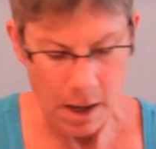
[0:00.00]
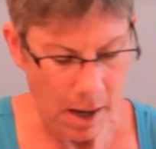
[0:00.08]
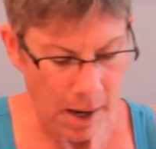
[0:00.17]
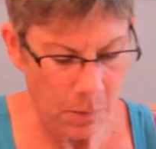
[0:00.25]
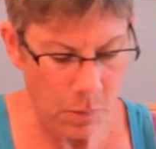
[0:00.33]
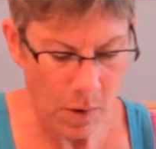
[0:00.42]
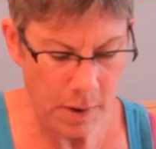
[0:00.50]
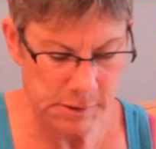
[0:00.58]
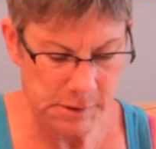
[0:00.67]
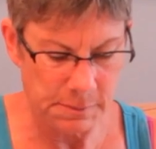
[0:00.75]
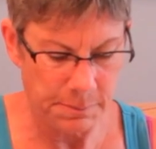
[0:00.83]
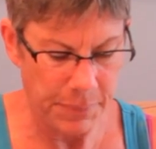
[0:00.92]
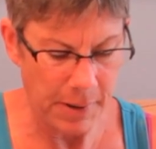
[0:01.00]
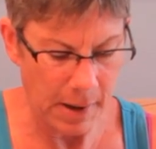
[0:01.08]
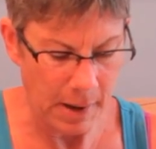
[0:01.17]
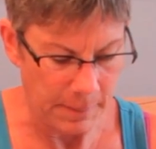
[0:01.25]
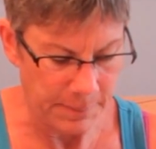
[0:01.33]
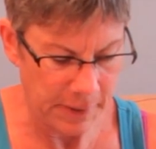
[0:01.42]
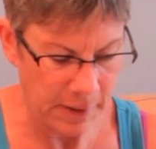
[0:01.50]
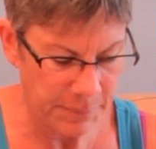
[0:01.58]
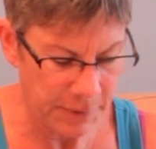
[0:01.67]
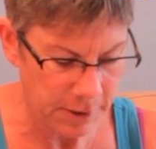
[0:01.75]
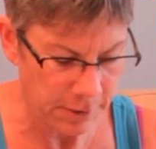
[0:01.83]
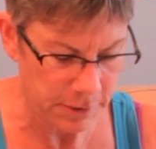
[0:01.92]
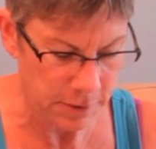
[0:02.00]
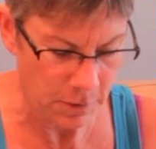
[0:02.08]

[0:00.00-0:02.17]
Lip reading: I want some pop up here in the